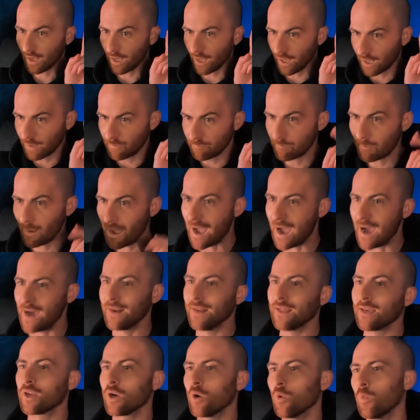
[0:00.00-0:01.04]
in
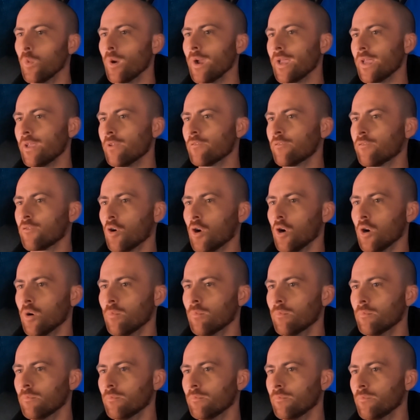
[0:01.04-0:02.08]
panic away
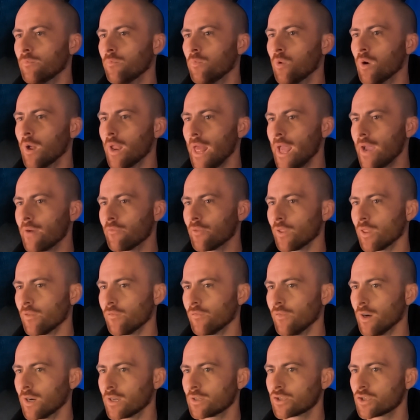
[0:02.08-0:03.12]
from whatever the
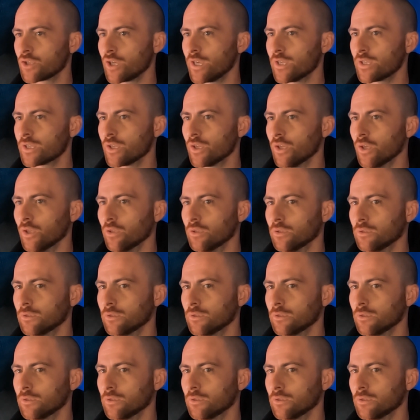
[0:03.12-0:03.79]
fuck's chasing